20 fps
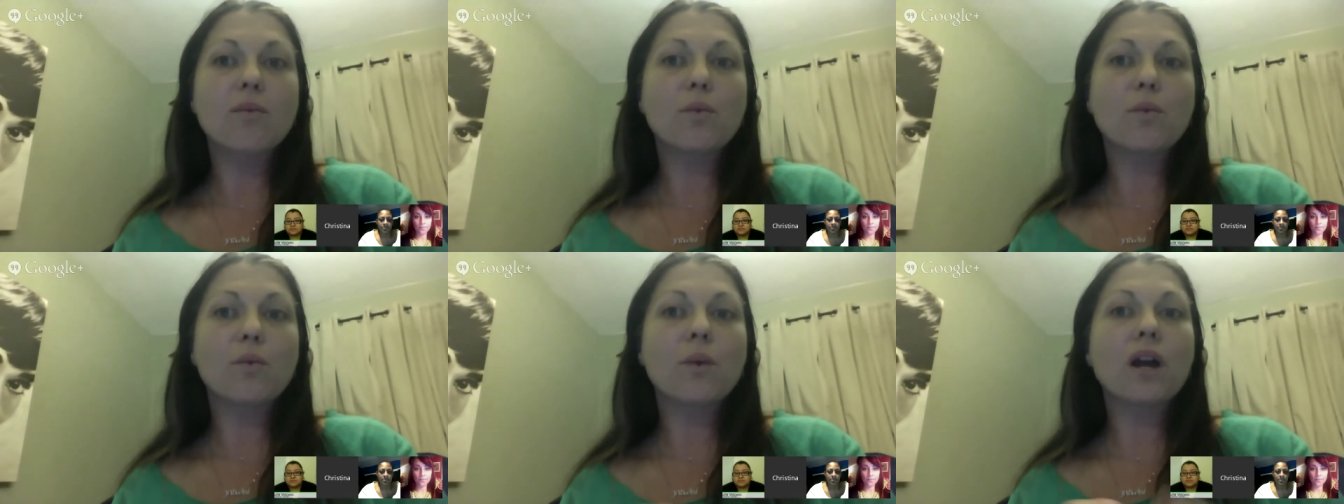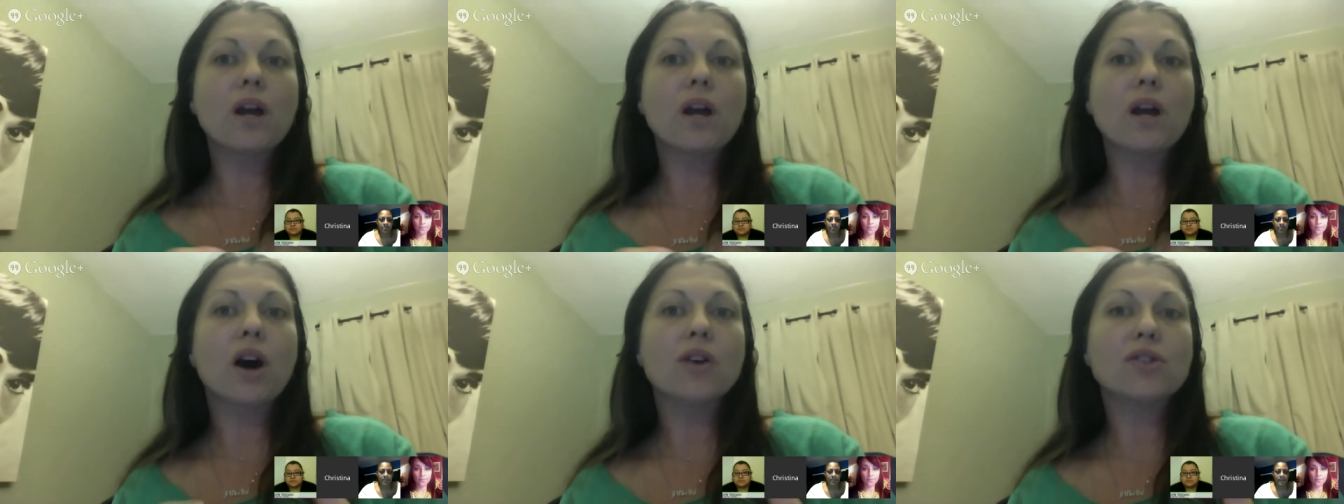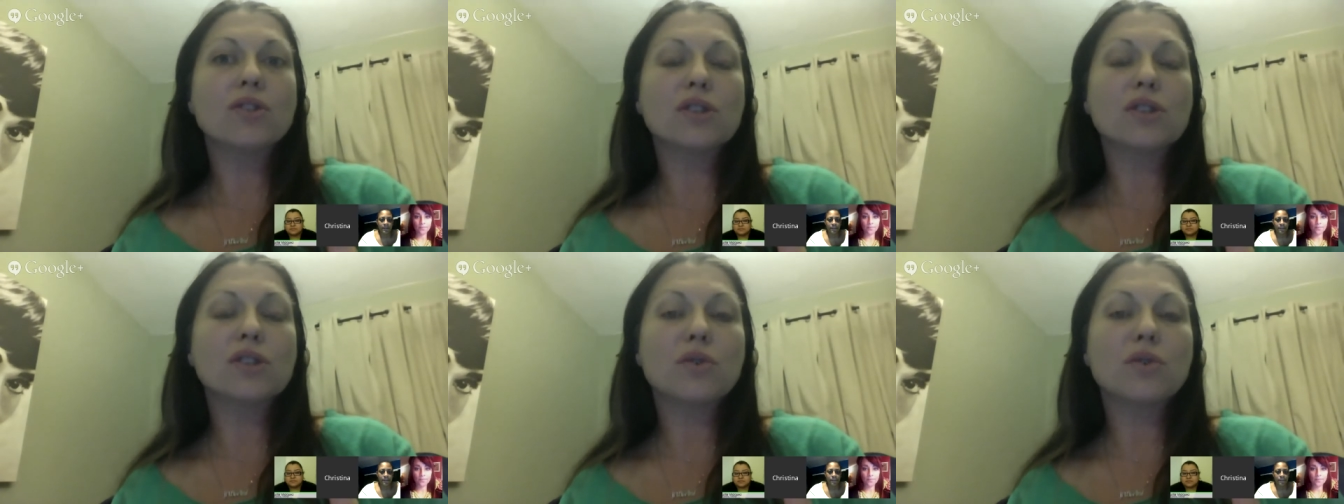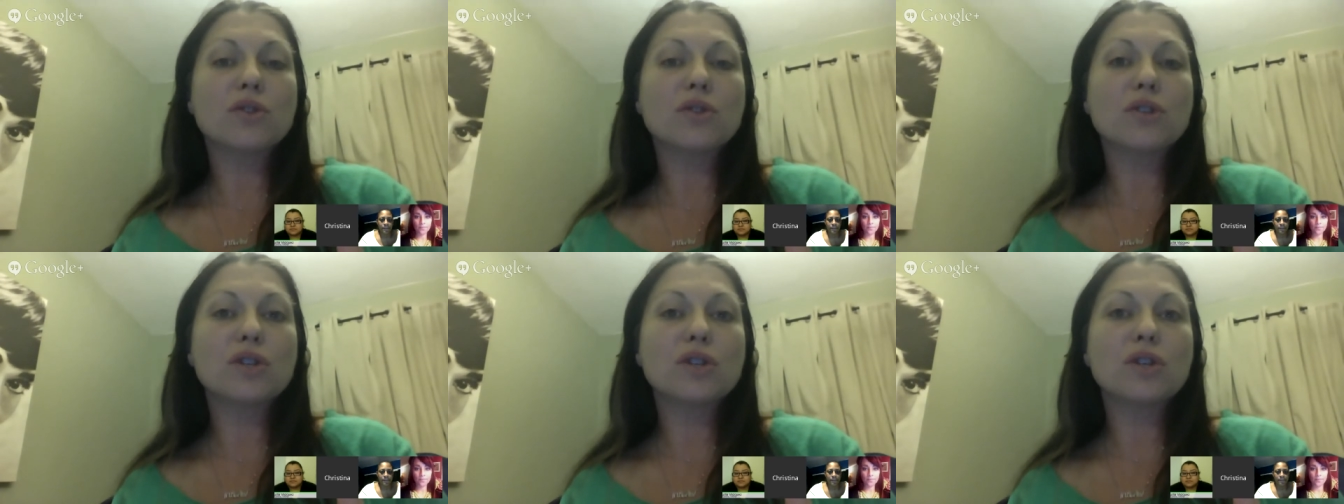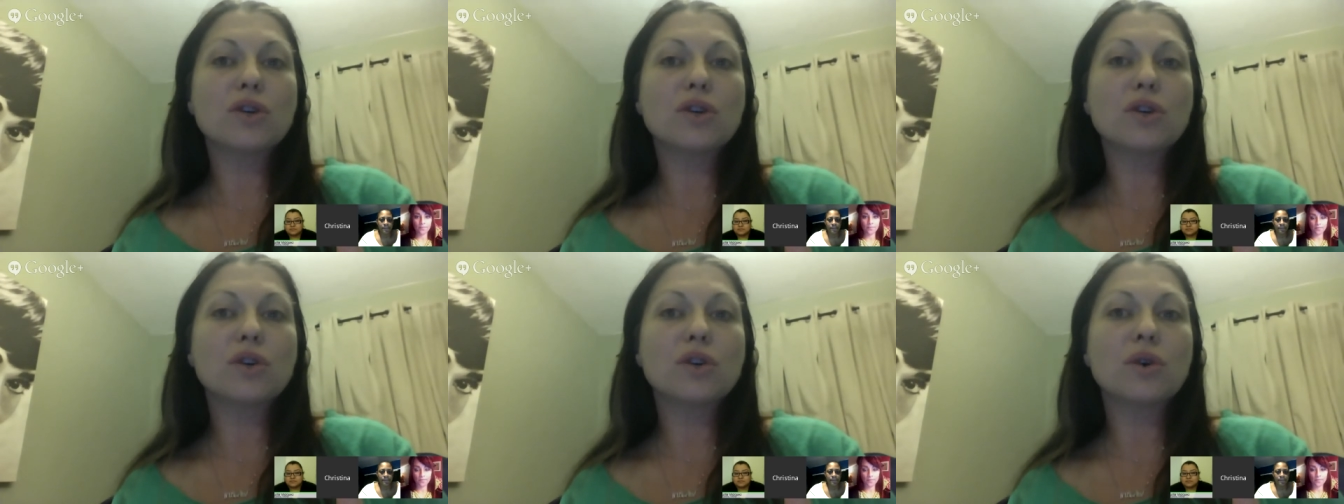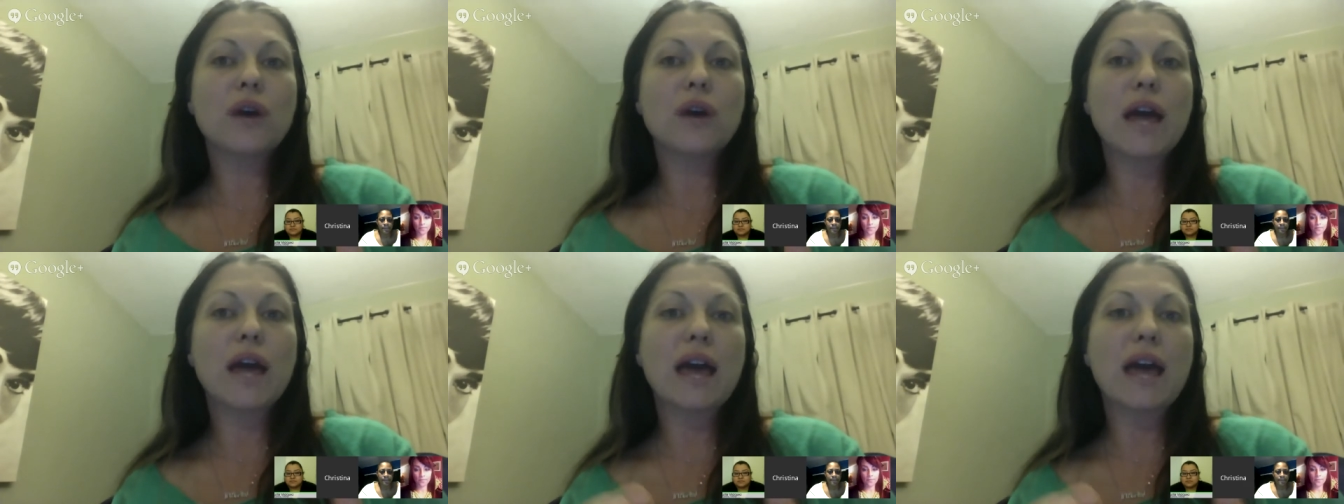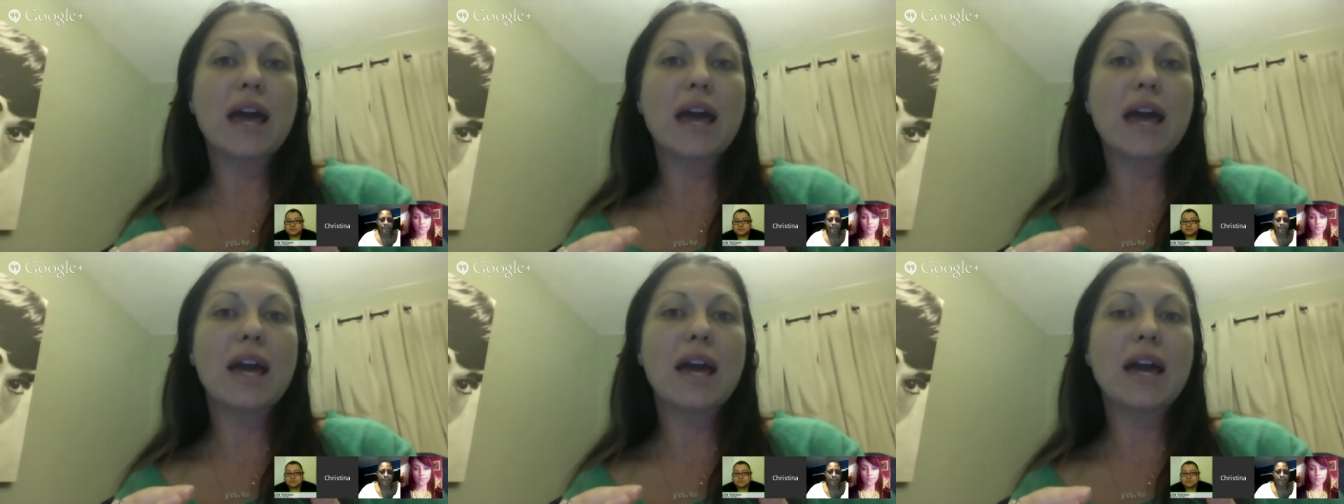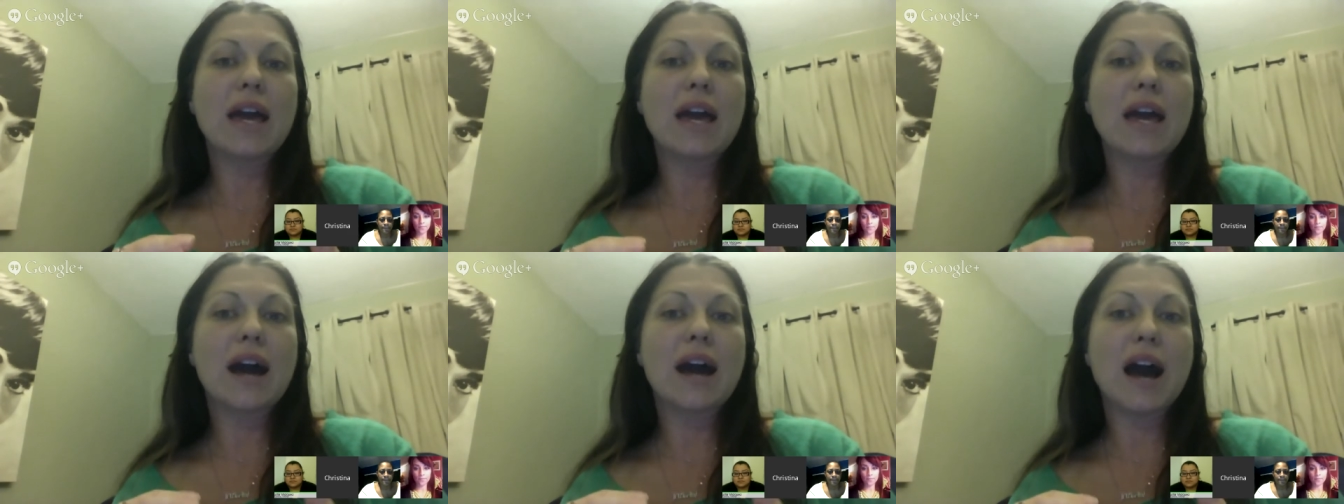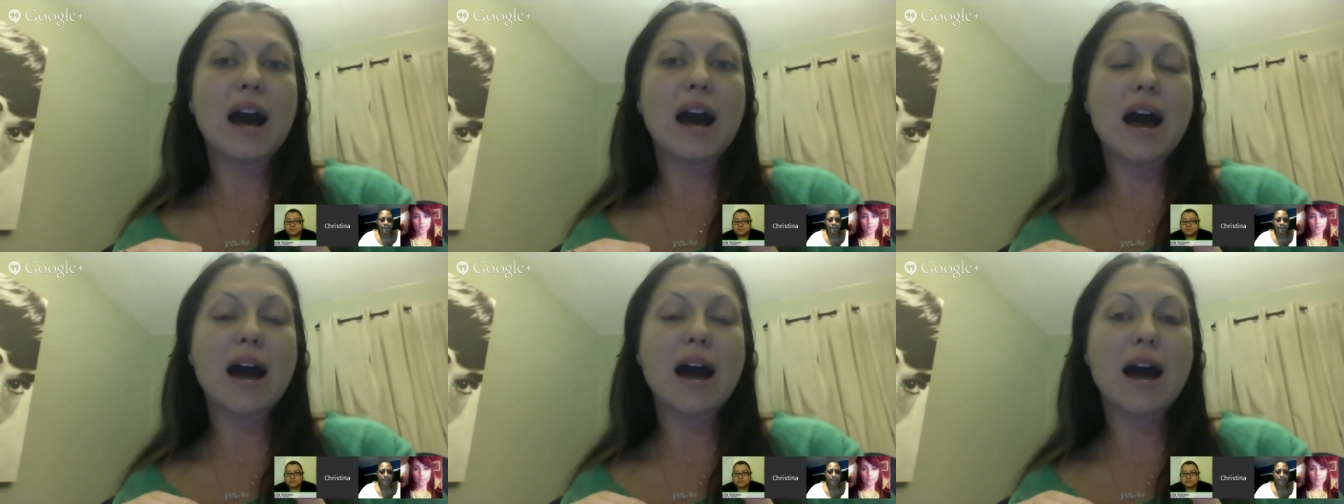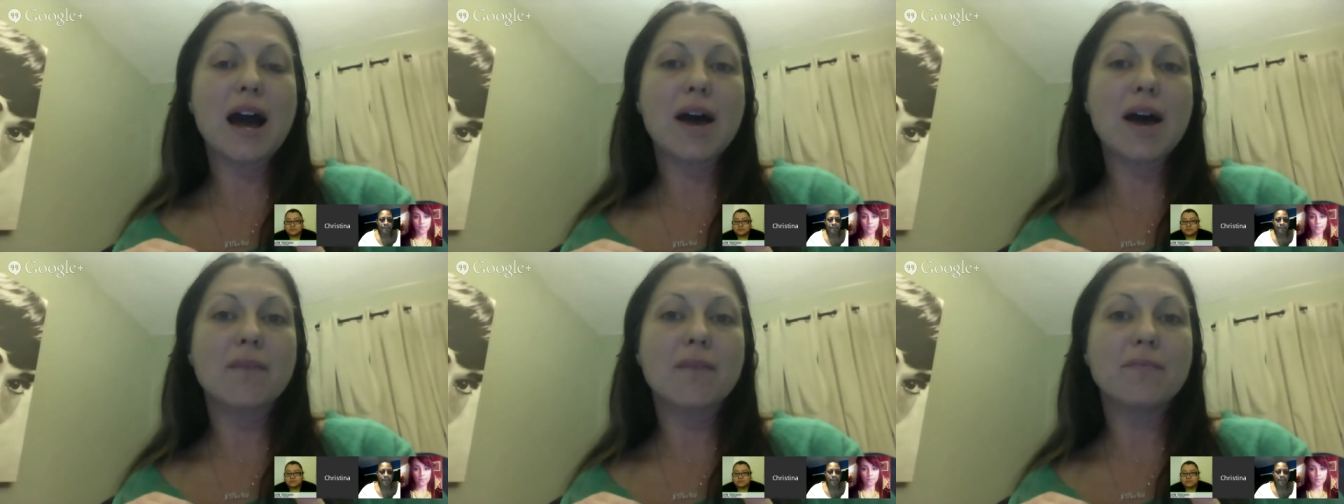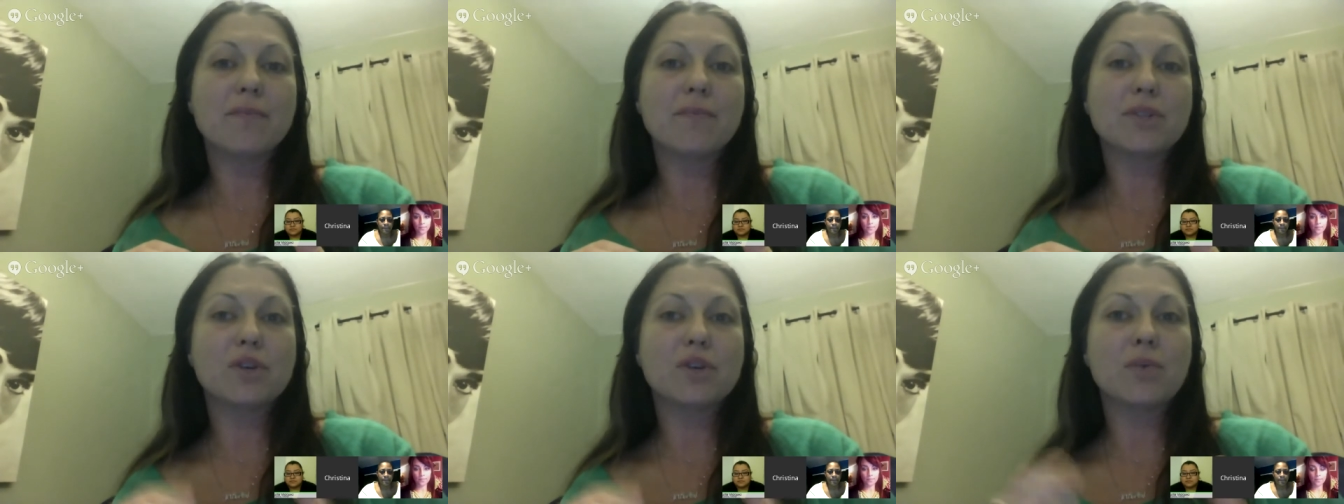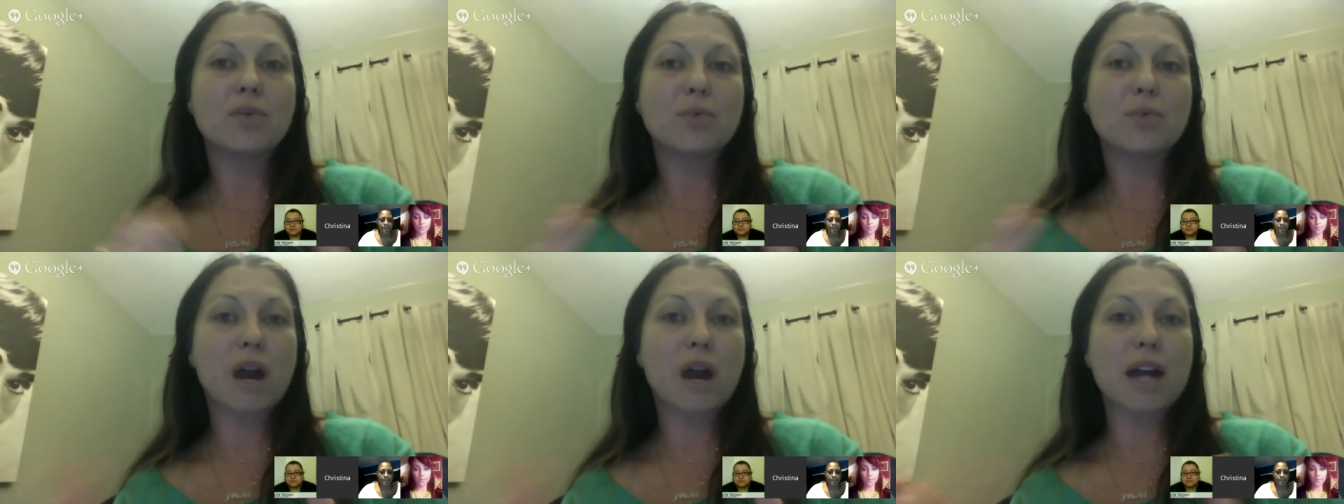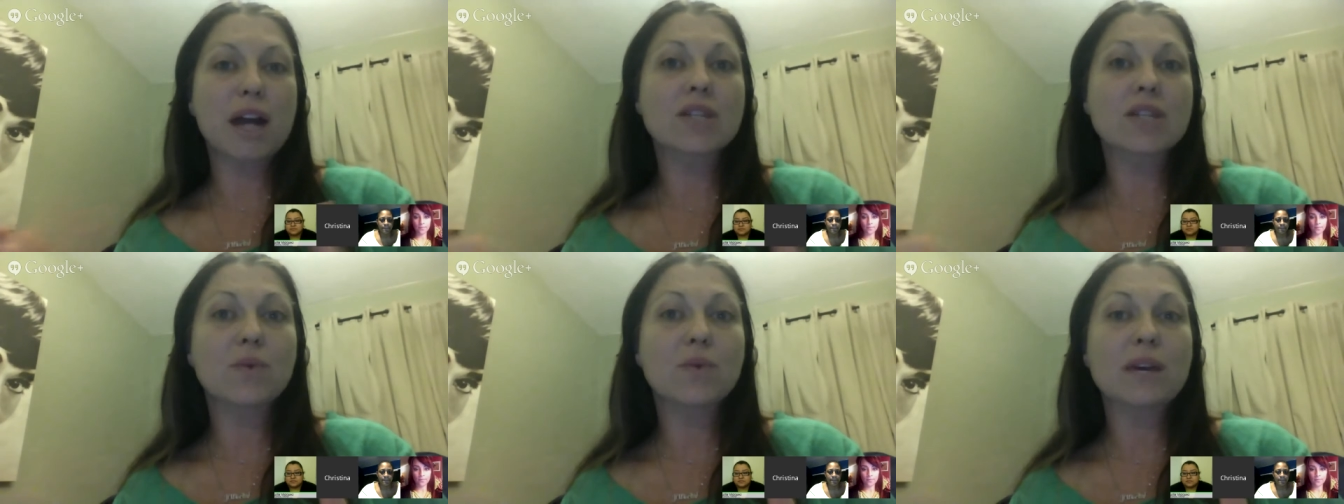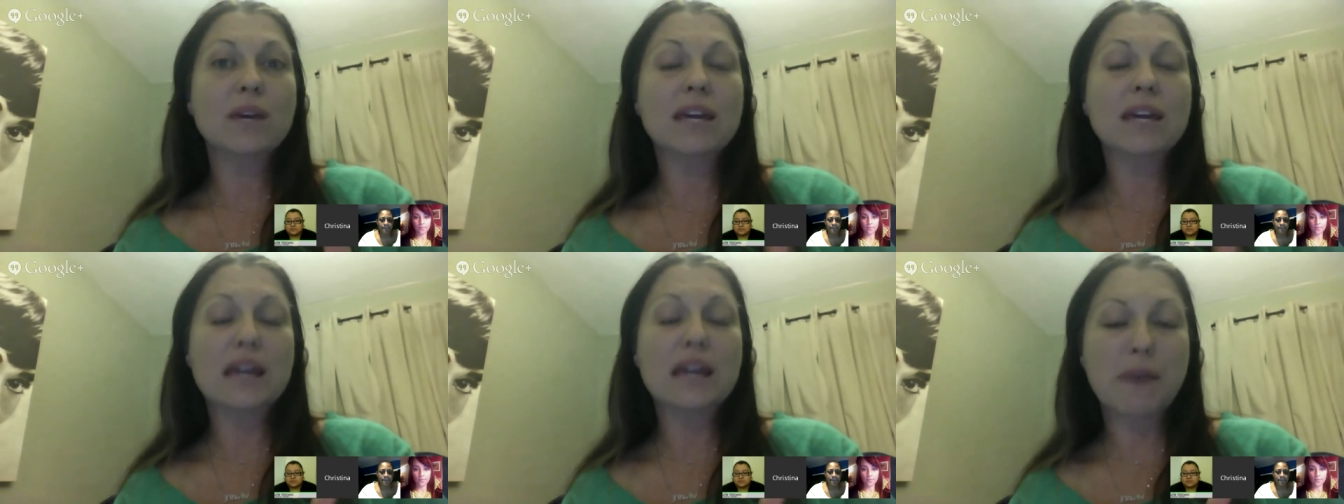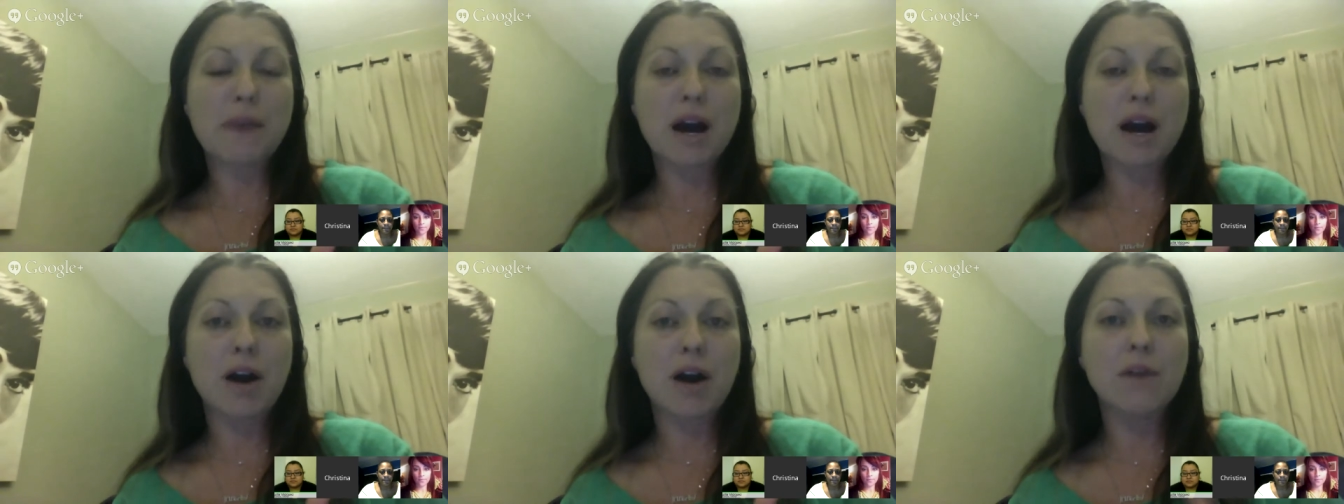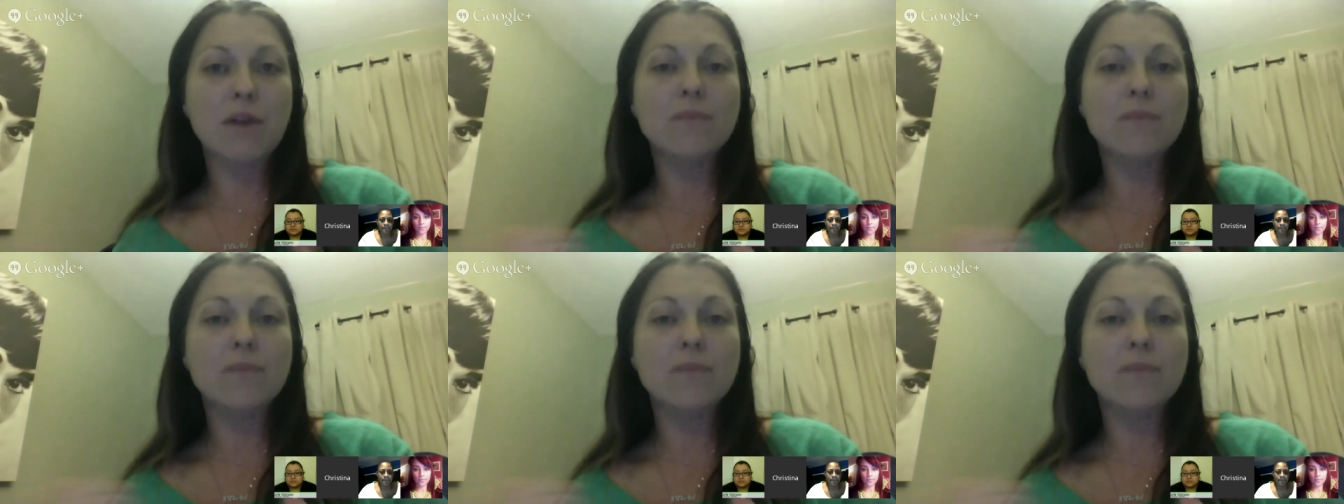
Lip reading: We also do a product of the week email,